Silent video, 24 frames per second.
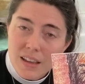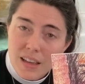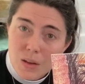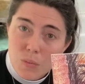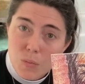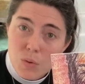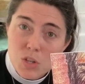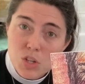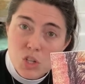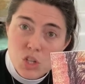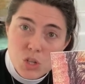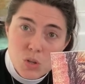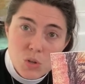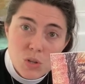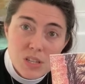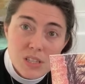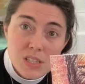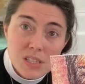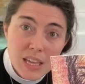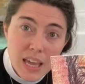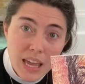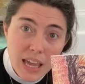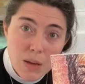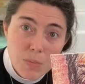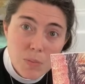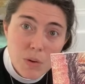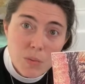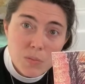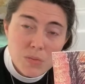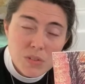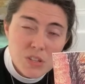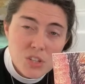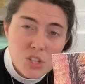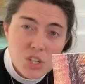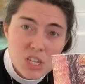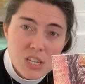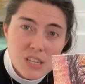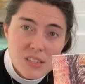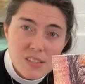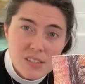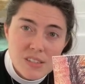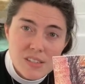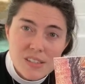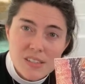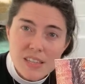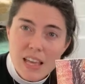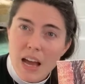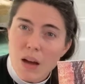And when Judas came up to
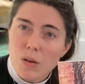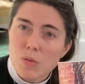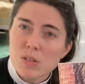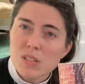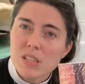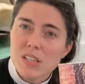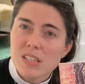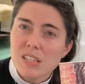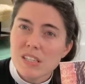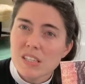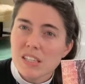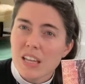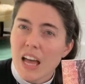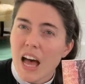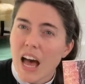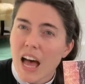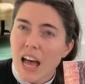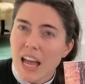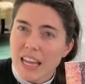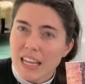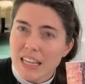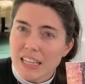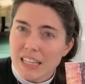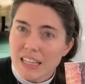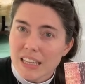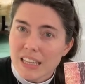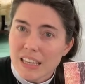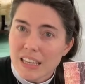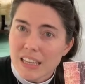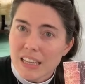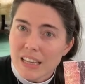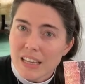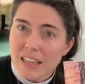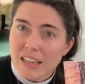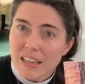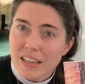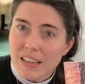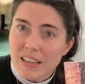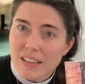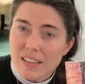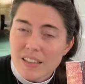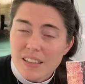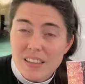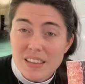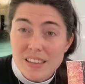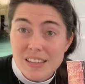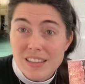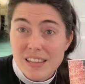Jesus, that was a sign
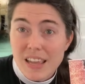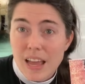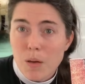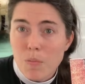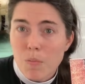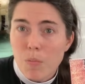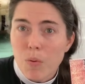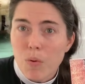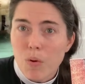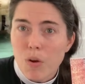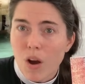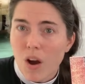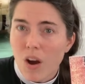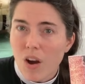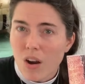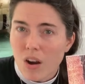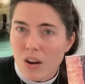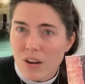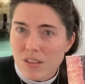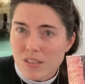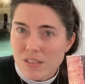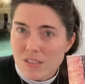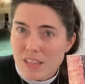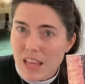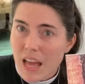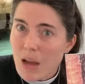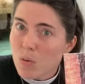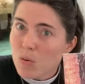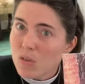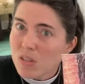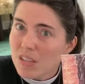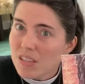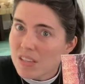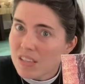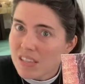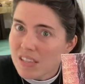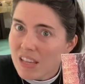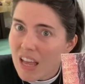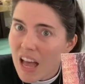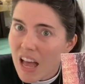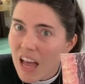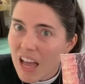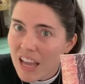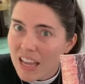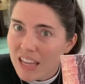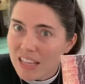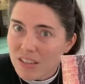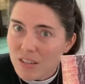to the temple guards, that was a
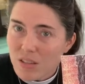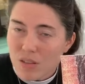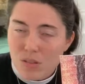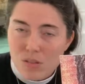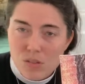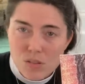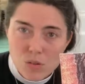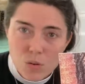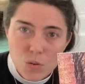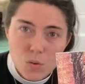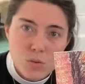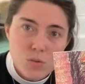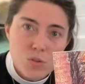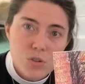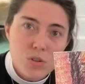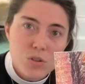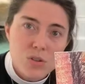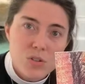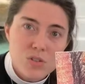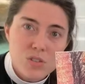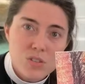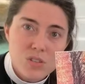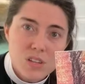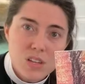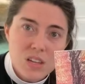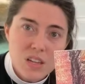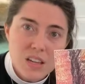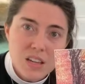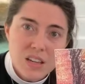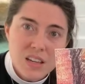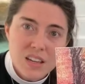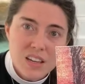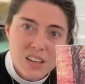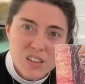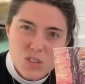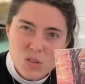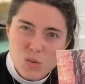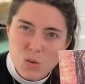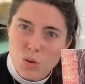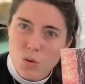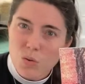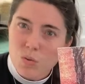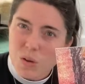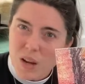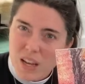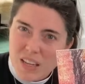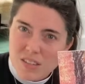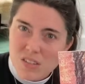sign to the soldiers to
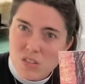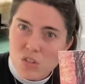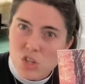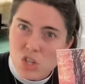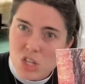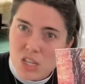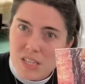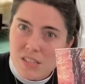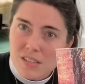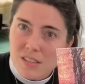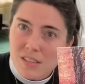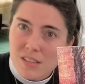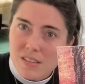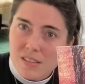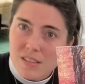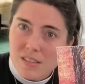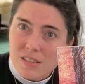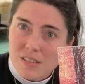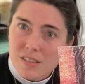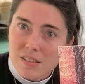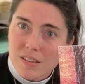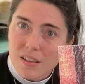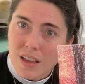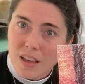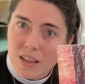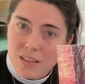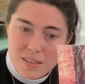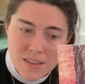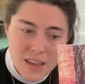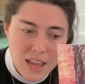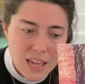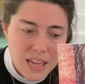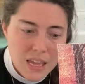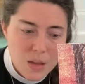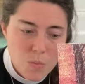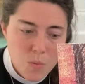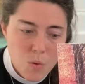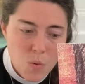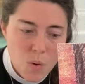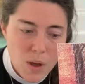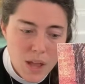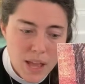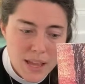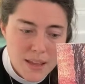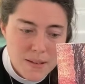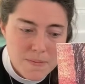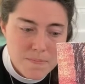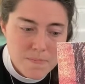arrest Jesus and take him
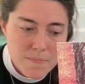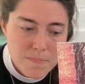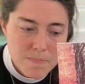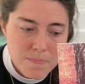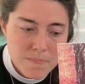away.